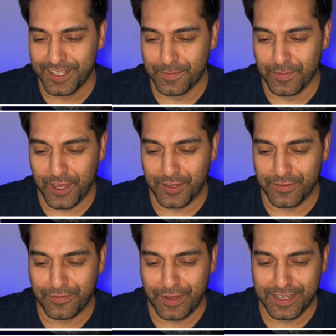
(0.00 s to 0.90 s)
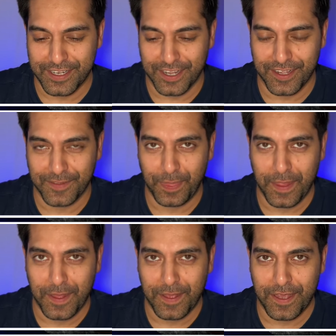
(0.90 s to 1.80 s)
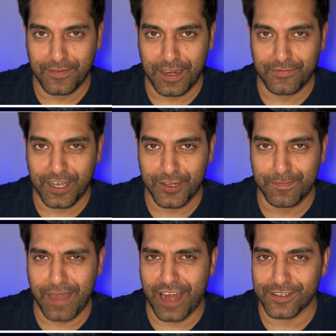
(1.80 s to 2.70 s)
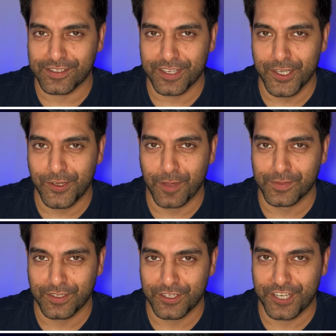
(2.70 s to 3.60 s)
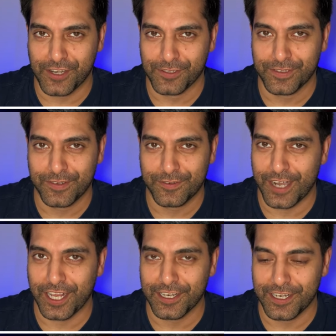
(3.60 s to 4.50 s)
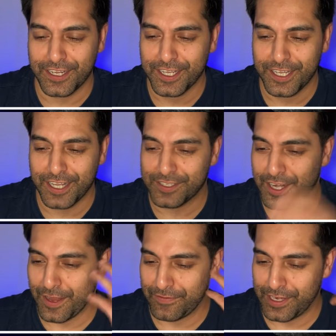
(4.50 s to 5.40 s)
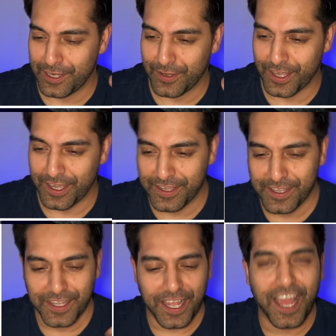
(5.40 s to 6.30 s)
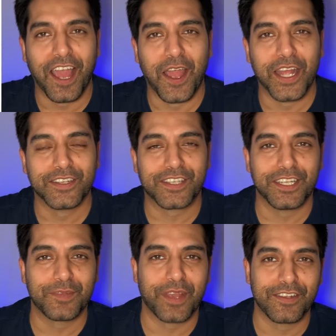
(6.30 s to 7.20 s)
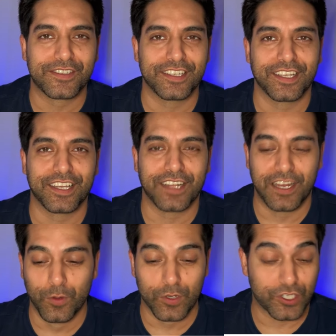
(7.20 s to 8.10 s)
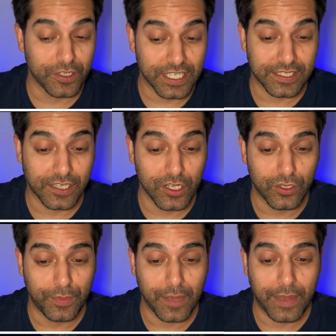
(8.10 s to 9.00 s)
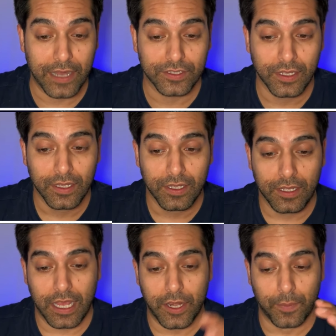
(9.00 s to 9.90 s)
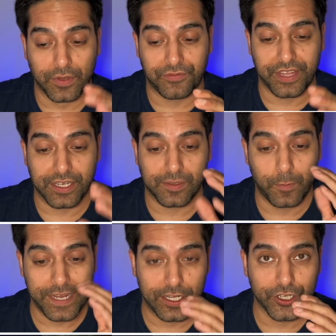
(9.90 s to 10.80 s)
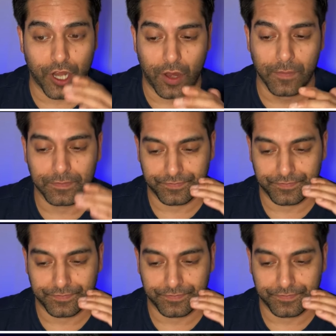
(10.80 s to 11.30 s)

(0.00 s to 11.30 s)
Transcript: my good friend, a very good barrister who comes on the channel regularly. He has a lovely long hair, who's going to be hosting a law show. This is going to be about a number of things. A weekly show,